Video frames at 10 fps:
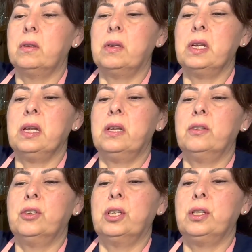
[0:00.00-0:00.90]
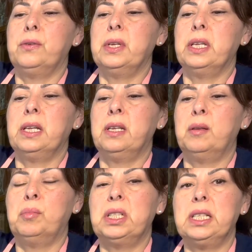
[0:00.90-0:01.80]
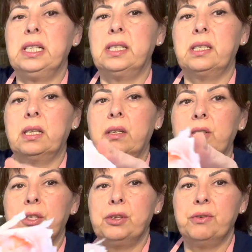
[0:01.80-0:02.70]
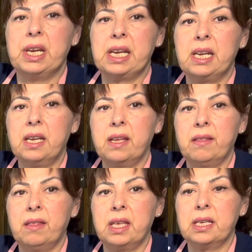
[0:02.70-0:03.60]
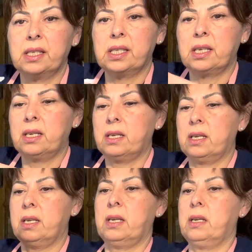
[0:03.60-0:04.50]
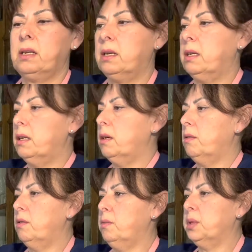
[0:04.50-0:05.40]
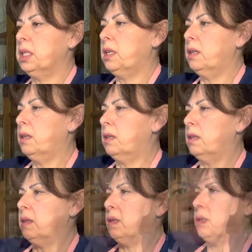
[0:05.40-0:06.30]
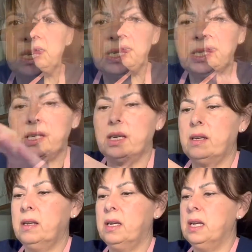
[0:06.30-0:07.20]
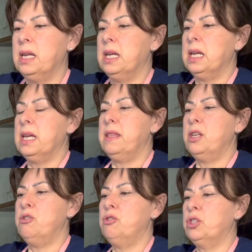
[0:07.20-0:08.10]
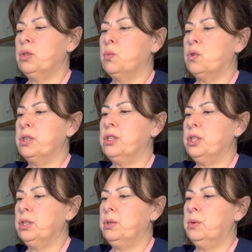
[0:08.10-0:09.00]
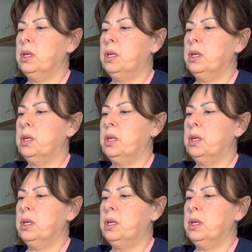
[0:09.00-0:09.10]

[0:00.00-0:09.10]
and glue it in place. So you're getting this. Oops. This, and then you just want to